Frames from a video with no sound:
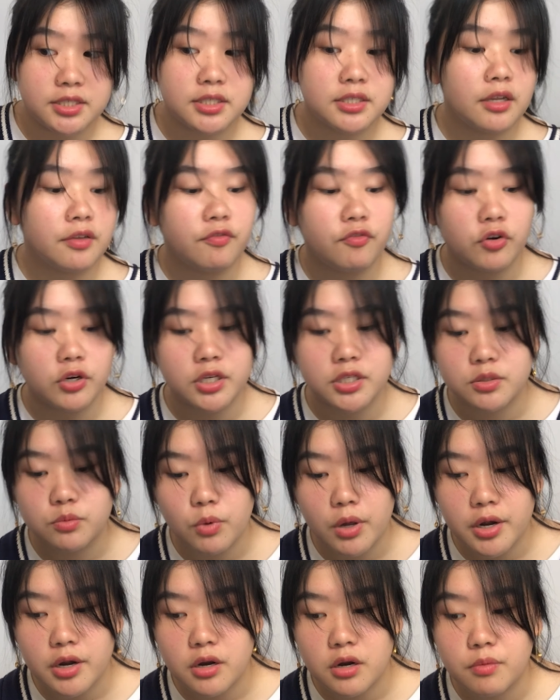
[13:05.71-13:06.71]
Not for this
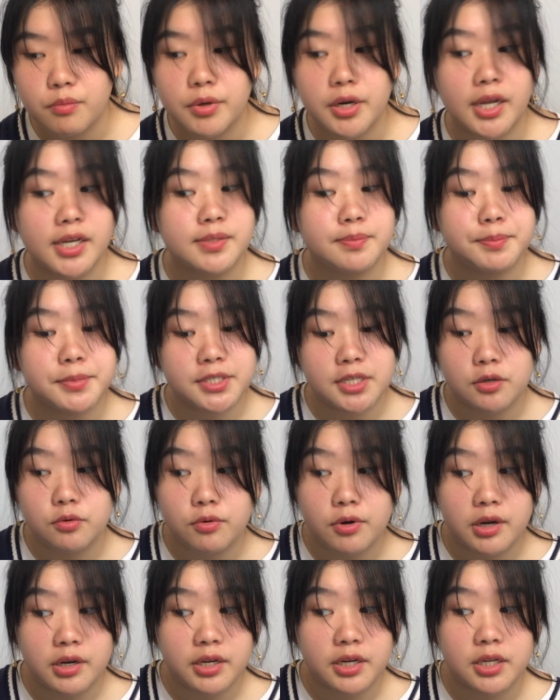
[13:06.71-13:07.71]
weather, but I'm still
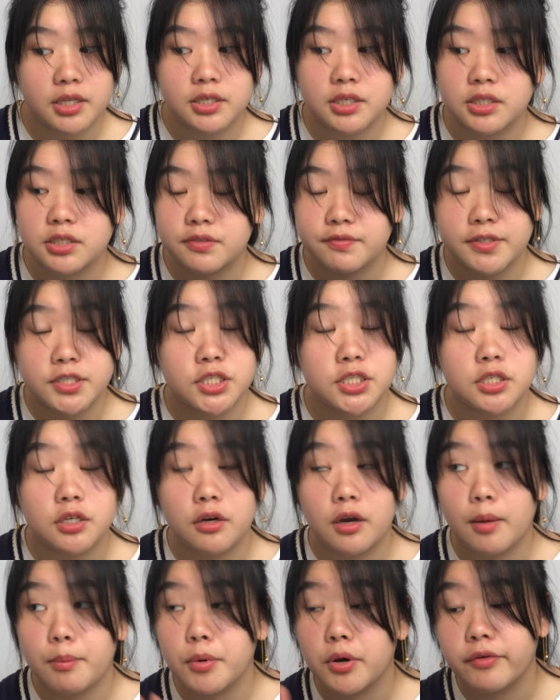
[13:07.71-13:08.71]
wearing it because fashion
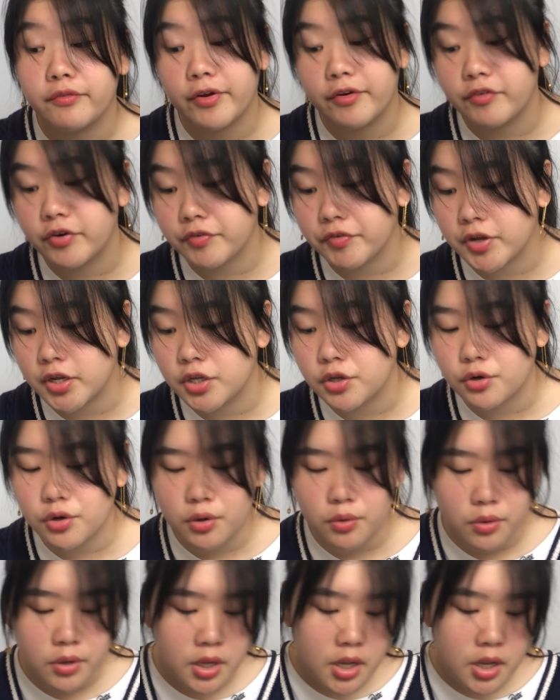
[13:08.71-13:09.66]
above everything, you know.